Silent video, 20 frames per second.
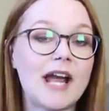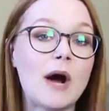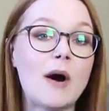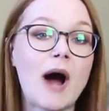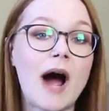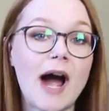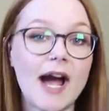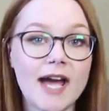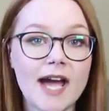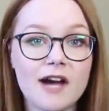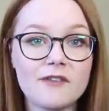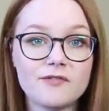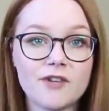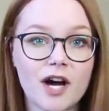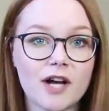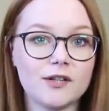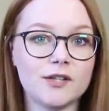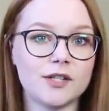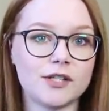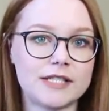Now, I have
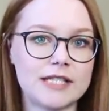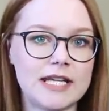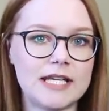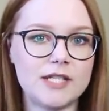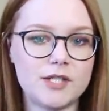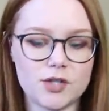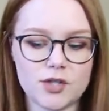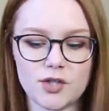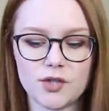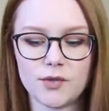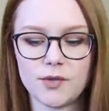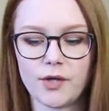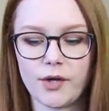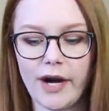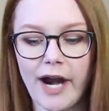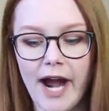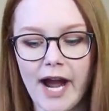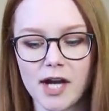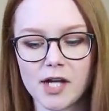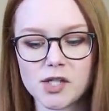not looked into
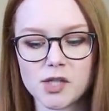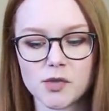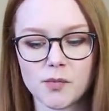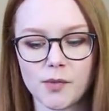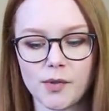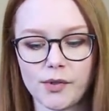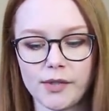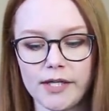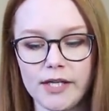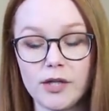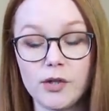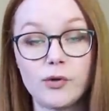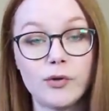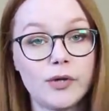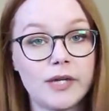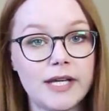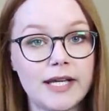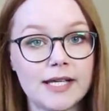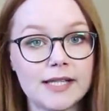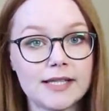their actual
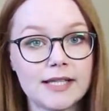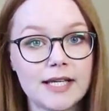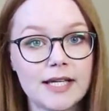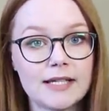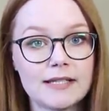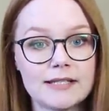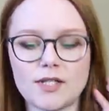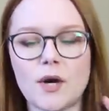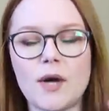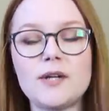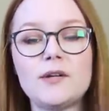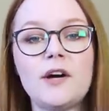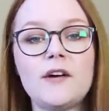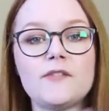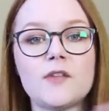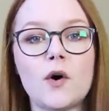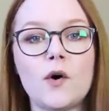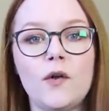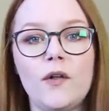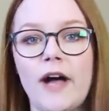ingredient list, so I don't
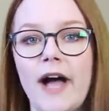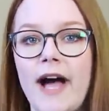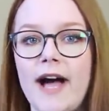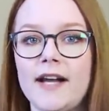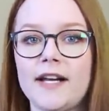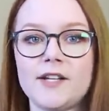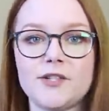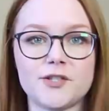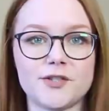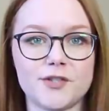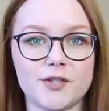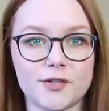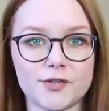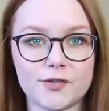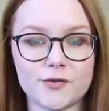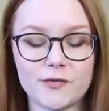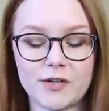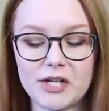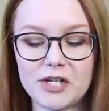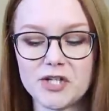have the whole ad, I just took
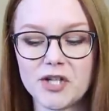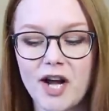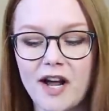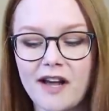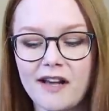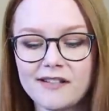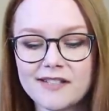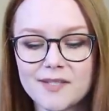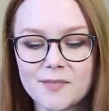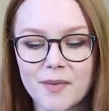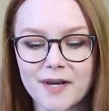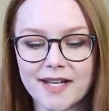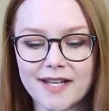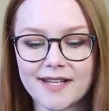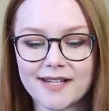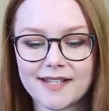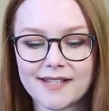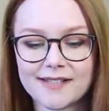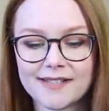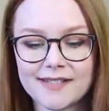screenshots, but
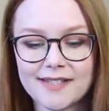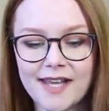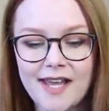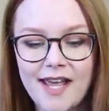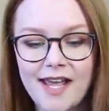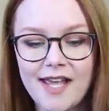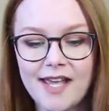it is